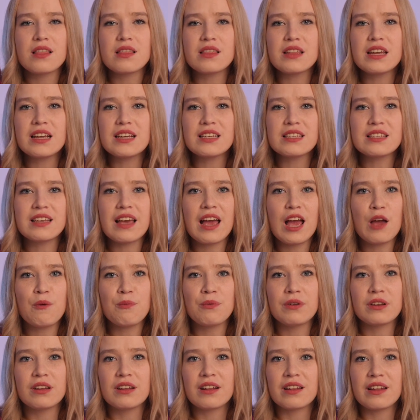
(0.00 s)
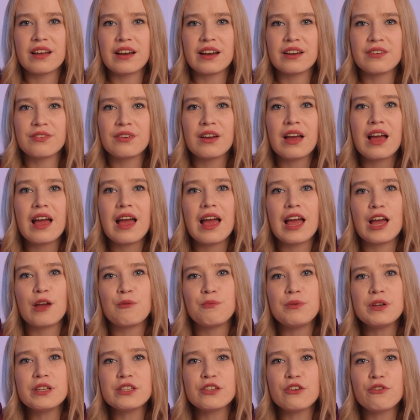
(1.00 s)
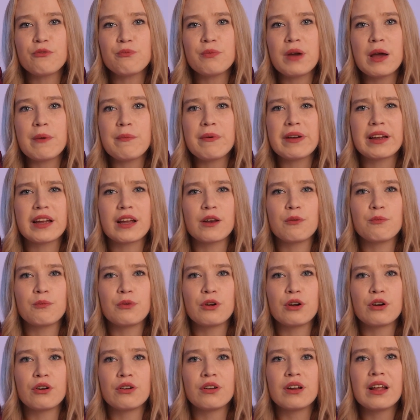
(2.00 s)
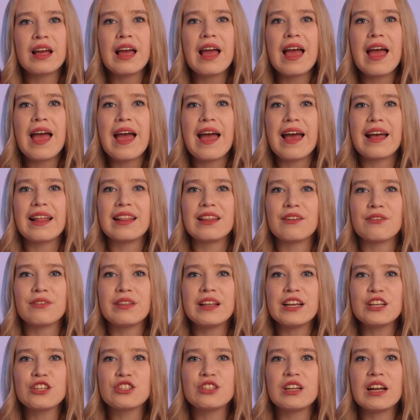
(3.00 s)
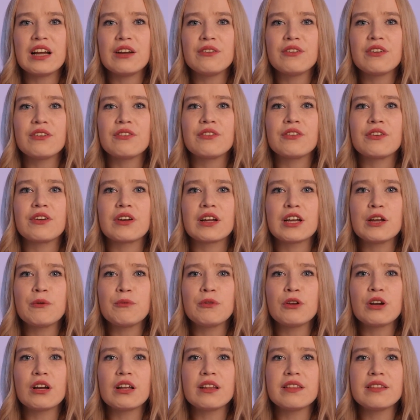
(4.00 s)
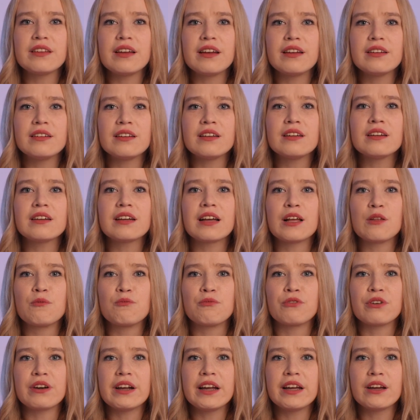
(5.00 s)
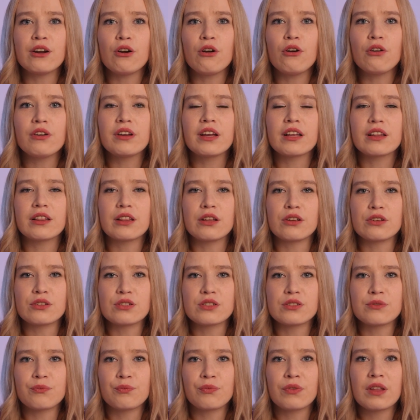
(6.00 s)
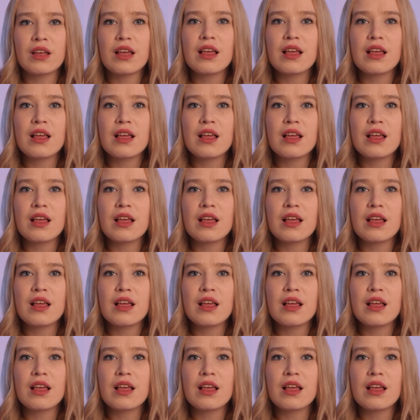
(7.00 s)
Things happen in life, a piece of paper can burn, and the flash drive with a crypto container can break or get lost.